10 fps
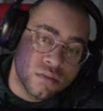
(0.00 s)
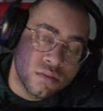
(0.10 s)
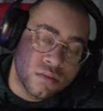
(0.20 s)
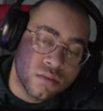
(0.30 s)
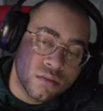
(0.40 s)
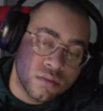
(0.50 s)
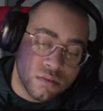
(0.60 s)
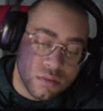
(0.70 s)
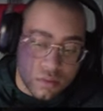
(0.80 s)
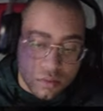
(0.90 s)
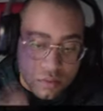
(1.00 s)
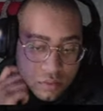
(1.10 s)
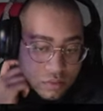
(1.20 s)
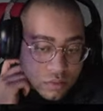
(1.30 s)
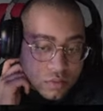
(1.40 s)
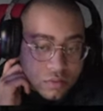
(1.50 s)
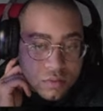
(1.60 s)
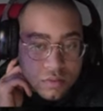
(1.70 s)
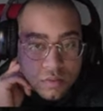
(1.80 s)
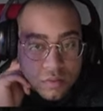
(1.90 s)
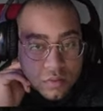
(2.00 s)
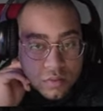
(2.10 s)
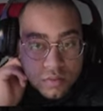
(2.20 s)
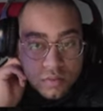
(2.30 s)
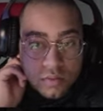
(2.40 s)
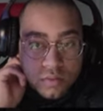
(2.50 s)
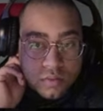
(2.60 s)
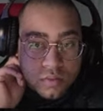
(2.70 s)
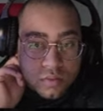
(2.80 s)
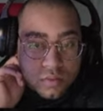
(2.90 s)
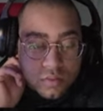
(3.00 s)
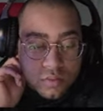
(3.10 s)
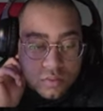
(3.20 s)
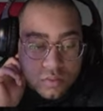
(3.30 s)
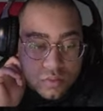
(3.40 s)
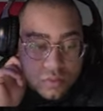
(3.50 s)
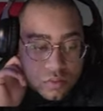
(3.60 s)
(silent)